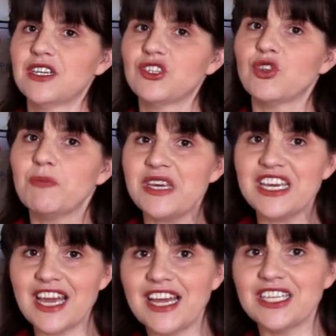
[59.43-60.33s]
So the
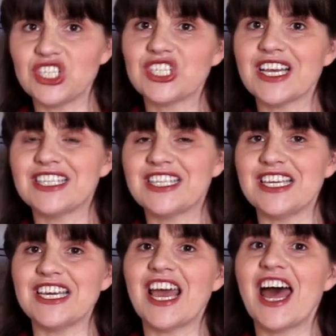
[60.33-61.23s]
PH says
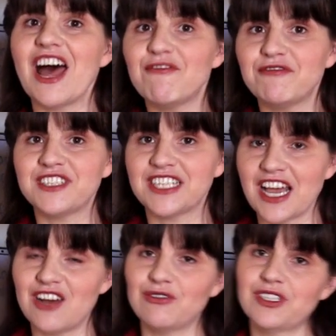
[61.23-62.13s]
the F
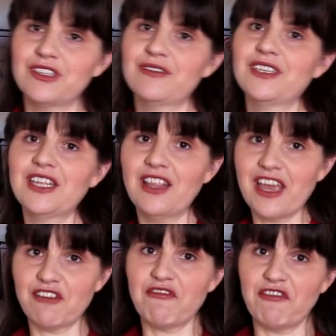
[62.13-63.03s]
sound,
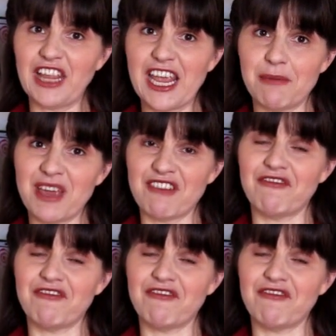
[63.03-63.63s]
like flaming